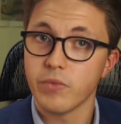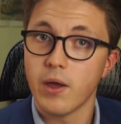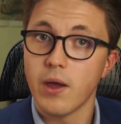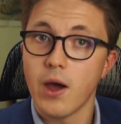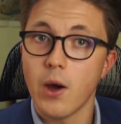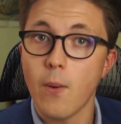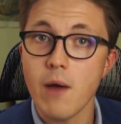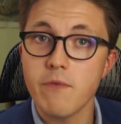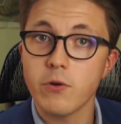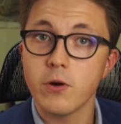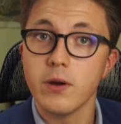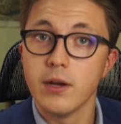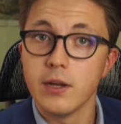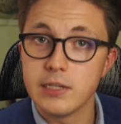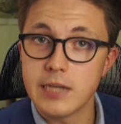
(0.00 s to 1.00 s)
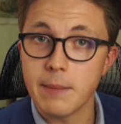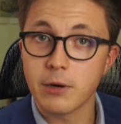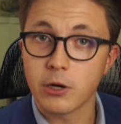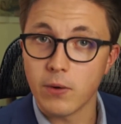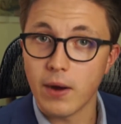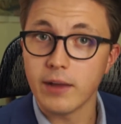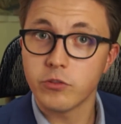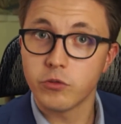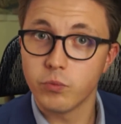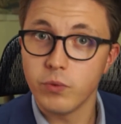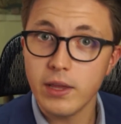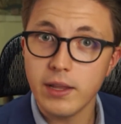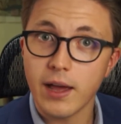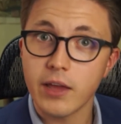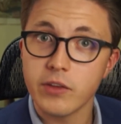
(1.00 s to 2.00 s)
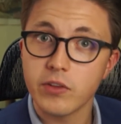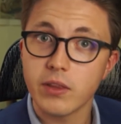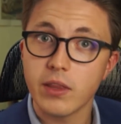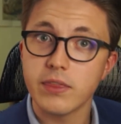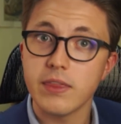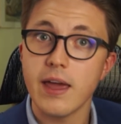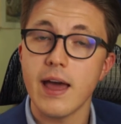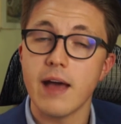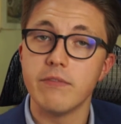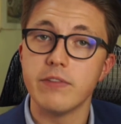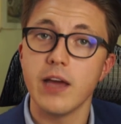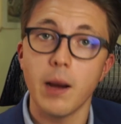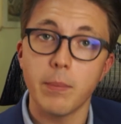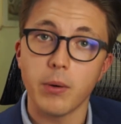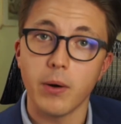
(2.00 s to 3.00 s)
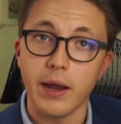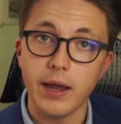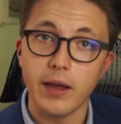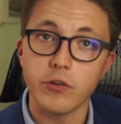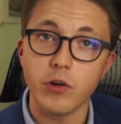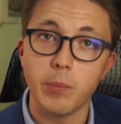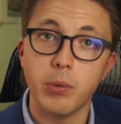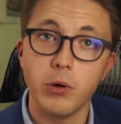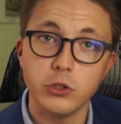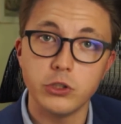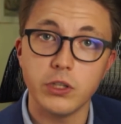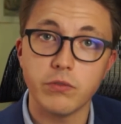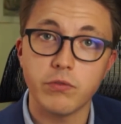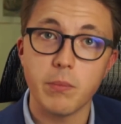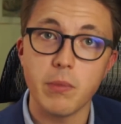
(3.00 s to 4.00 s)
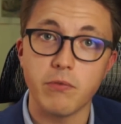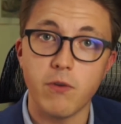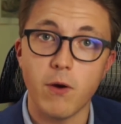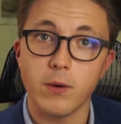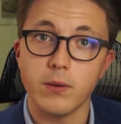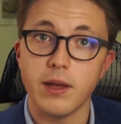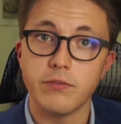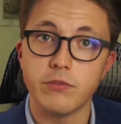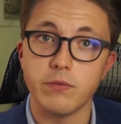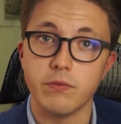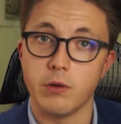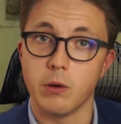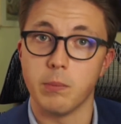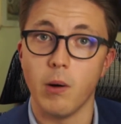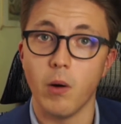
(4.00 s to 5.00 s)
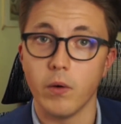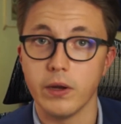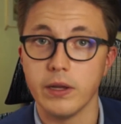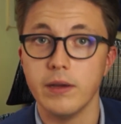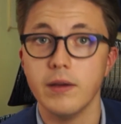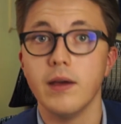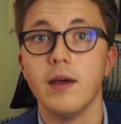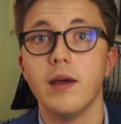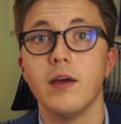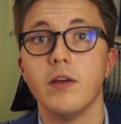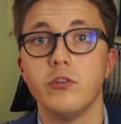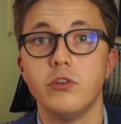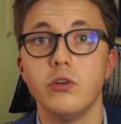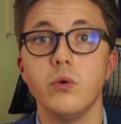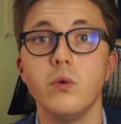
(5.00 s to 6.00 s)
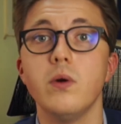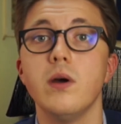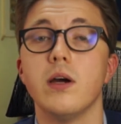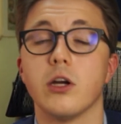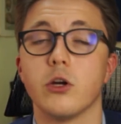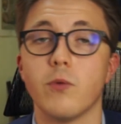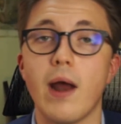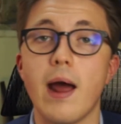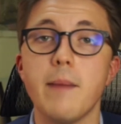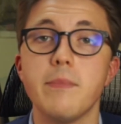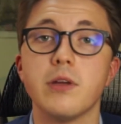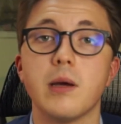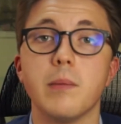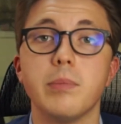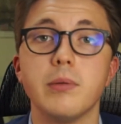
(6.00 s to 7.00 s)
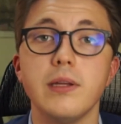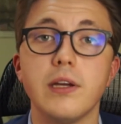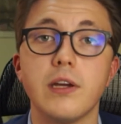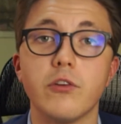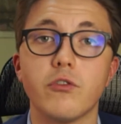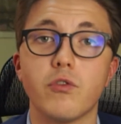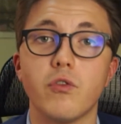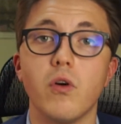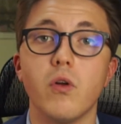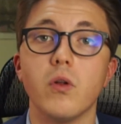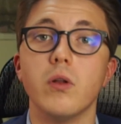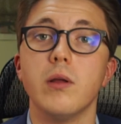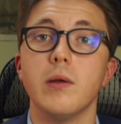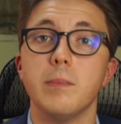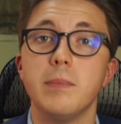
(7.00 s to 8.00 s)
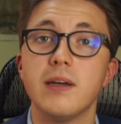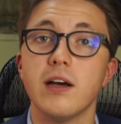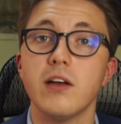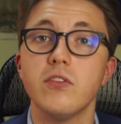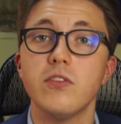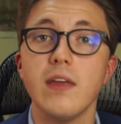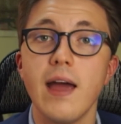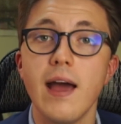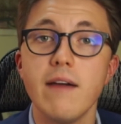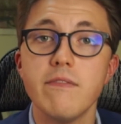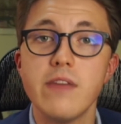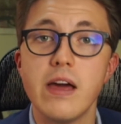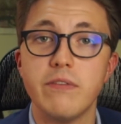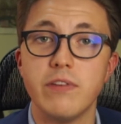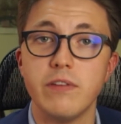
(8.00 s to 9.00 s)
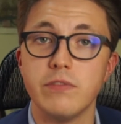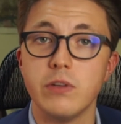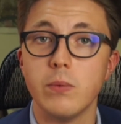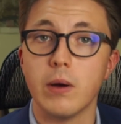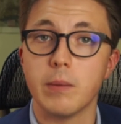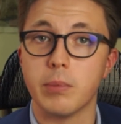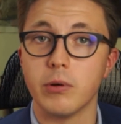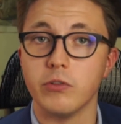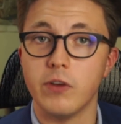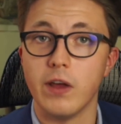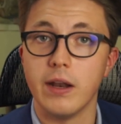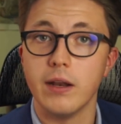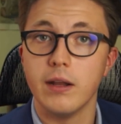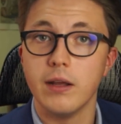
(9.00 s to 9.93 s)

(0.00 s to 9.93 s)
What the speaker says: However, Democrats, realizing that they have the upper hand, are pushing from the far left of their party to grab the complete control because they have that 51%.